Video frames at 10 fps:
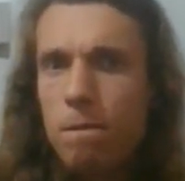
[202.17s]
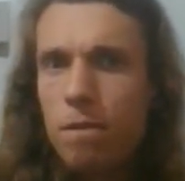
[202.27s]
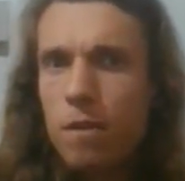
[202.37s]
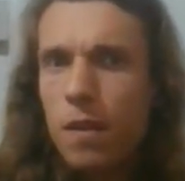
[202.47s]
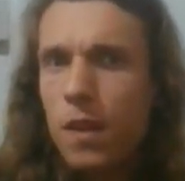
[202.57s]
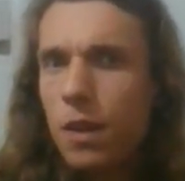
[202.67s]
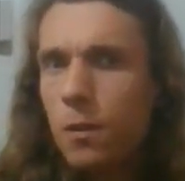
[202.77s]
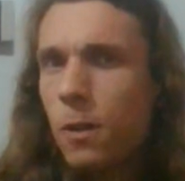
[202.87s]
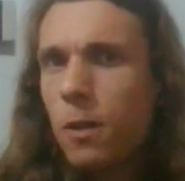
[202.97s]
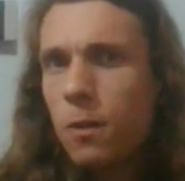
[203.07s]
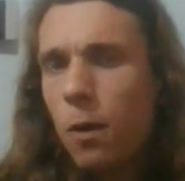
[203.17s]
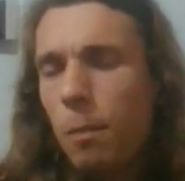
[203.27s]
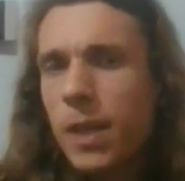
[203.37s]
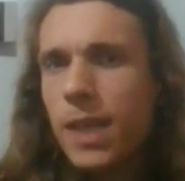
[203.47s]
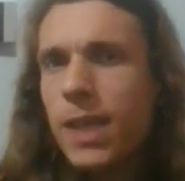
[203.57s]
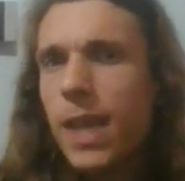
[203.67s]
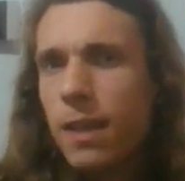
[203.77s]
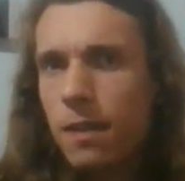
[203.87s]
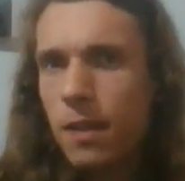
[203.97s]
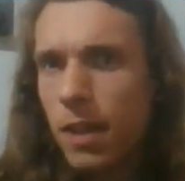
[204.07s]
There's only so many
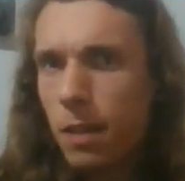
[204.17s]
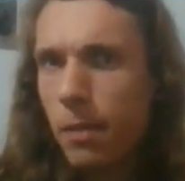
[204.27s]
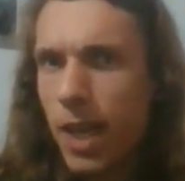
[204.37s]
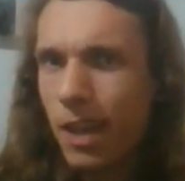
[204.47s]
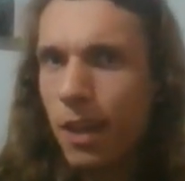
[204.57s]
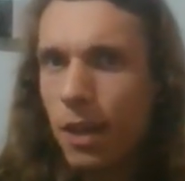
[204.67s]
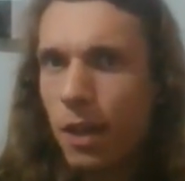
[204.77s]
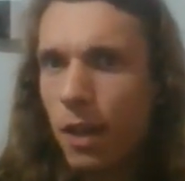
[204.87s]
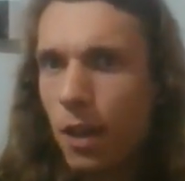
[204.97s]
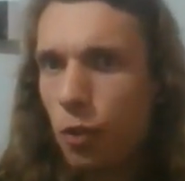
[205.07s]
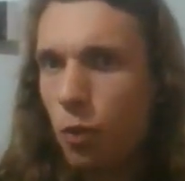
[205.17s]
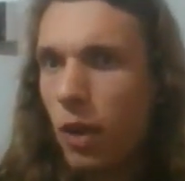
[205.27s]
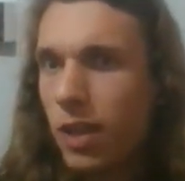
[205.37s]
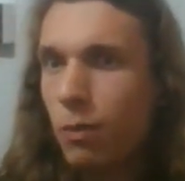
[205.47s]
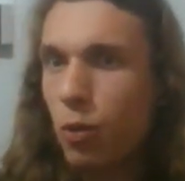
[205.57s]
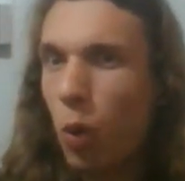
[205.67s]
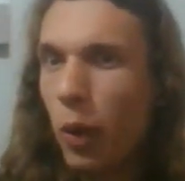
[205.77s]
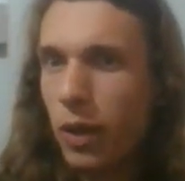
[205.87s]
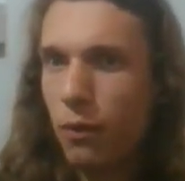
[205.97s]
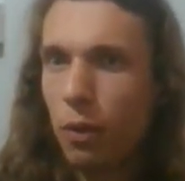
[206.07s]
guesses they can make as to what I'm
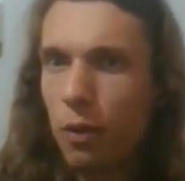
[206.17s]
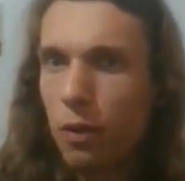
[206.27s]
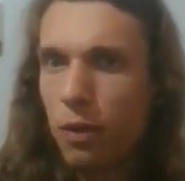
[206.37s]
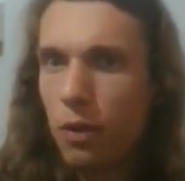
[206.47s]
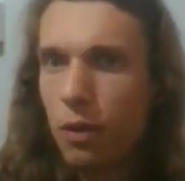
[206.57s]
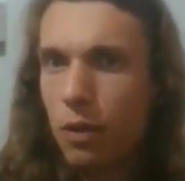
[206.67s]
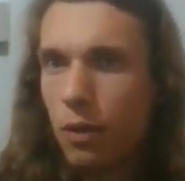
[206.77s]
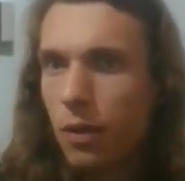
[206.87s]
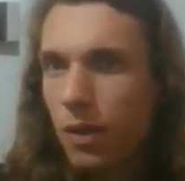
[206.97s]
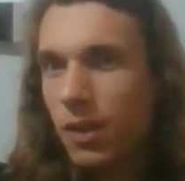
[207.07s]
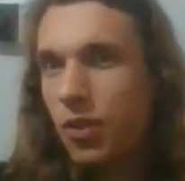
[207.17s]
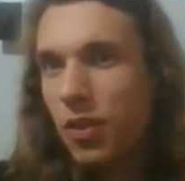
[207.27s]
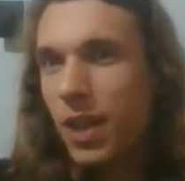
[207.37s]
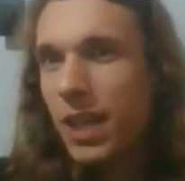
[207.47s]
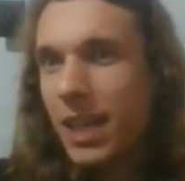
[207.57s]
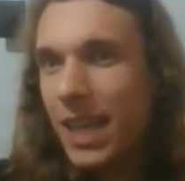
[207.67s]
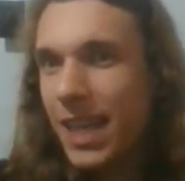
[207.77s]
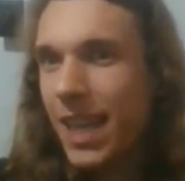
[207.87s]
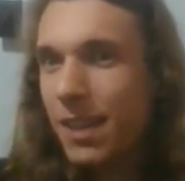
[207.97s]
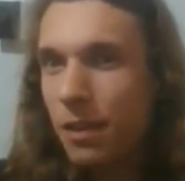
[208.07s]
going for. There's clearly a
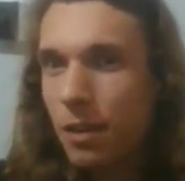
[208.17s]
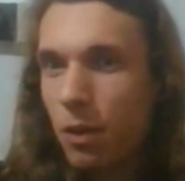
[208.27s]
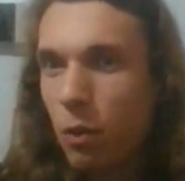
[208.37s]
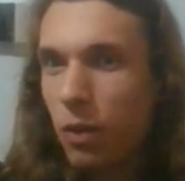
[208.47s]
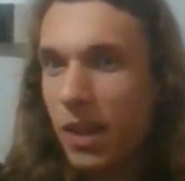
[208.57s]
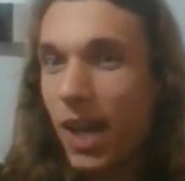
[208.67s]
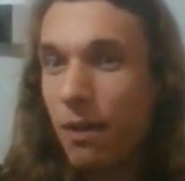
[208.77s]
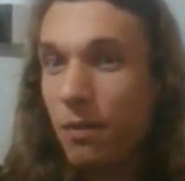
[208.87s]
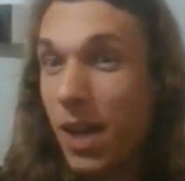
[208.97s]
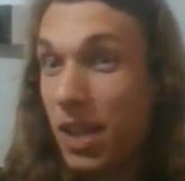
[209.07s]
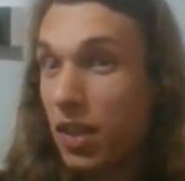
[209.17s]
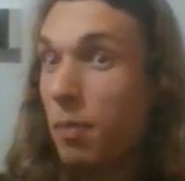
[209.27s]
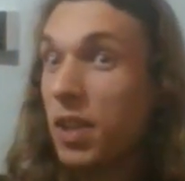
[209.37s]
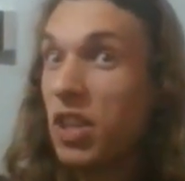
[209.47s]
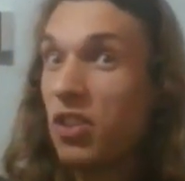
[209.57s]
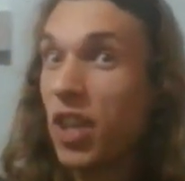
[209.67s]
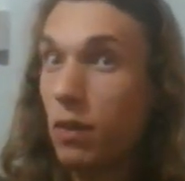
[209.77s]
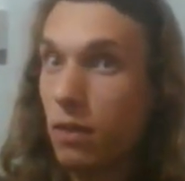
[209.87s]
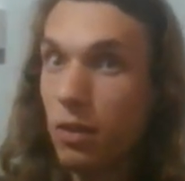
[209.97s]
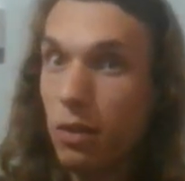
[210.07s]
header with nav and something inside
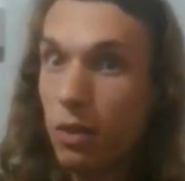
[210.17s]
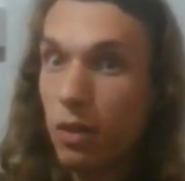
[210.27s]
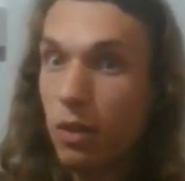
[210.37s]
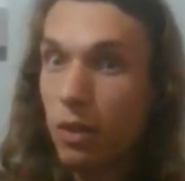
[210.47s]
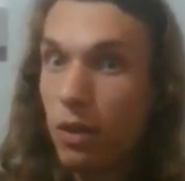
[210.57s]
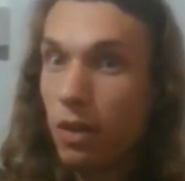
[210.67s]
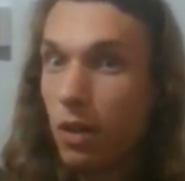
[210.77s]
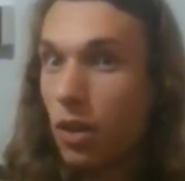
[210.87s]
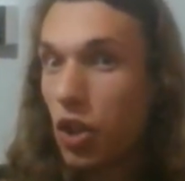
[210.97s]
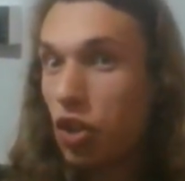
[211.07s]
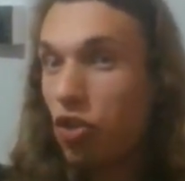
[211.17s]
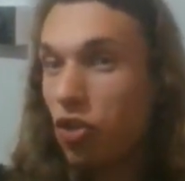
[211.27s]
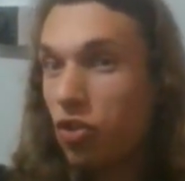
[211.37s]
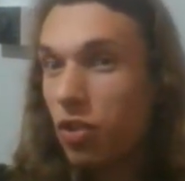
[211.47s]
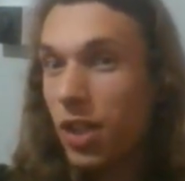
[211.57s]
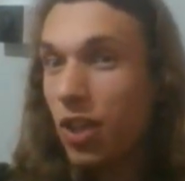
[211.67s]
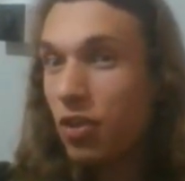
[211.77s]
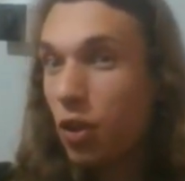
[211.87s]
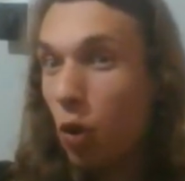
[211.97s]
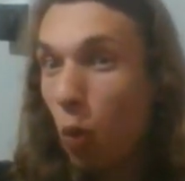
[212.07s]
of it. He just
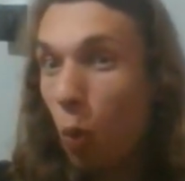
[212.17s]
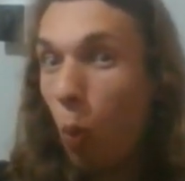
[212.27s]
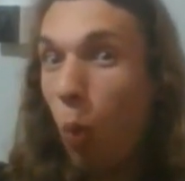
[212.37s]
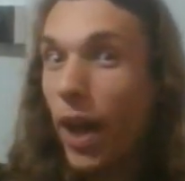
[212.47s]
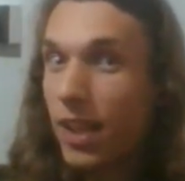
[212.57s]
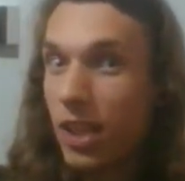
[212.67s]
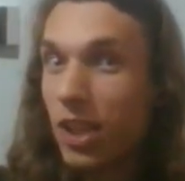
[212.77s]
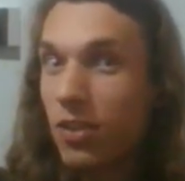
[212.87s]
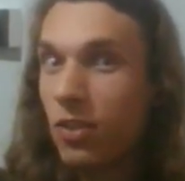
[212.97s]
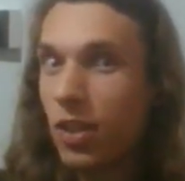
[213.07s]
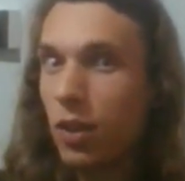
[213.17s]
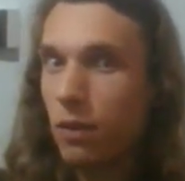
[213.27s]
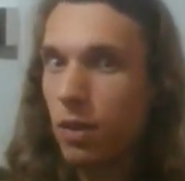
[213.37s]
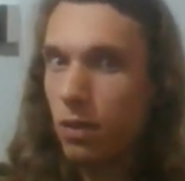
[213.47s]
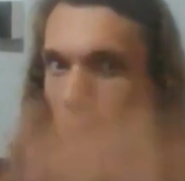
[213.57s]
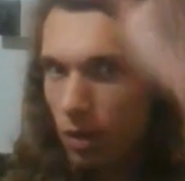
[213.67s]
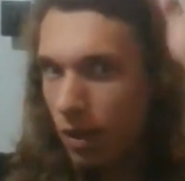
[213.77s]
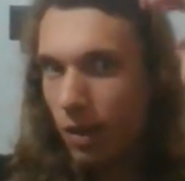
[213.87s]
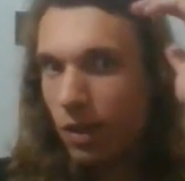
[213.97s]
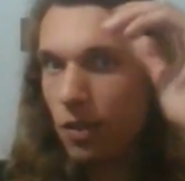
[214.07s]
doesn't know what is inside of it.
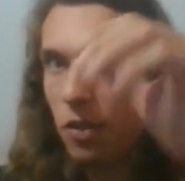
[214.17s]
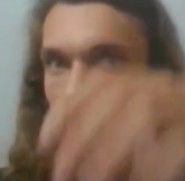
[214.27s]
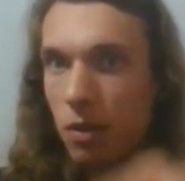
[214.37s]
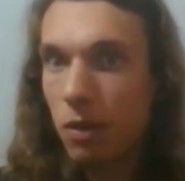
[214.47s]
That's it.